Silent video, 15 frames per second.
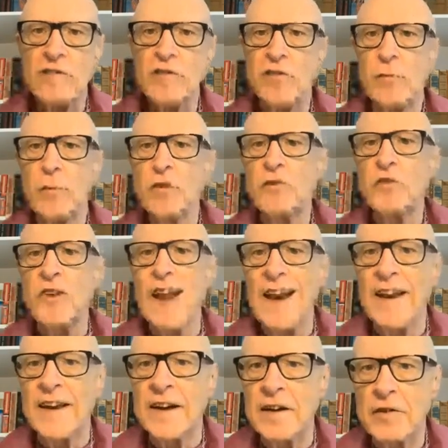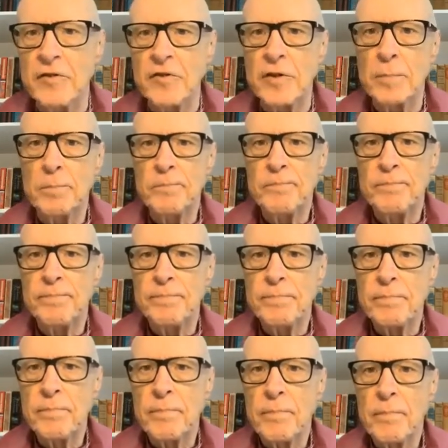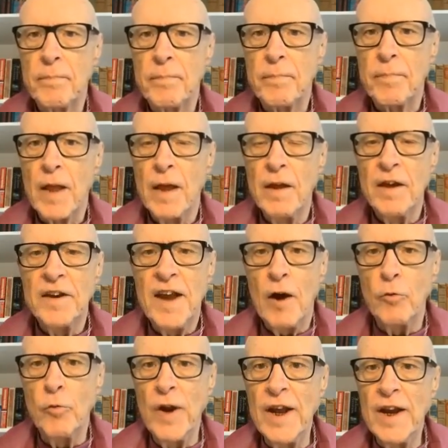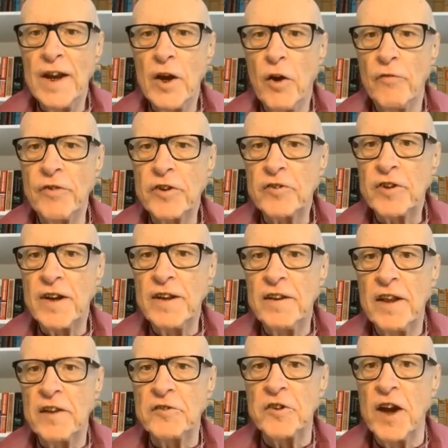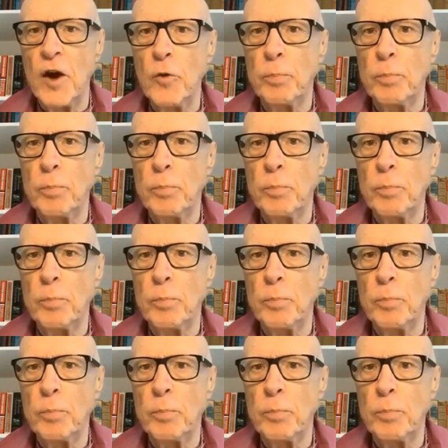science was telling us. Now, really, obviously,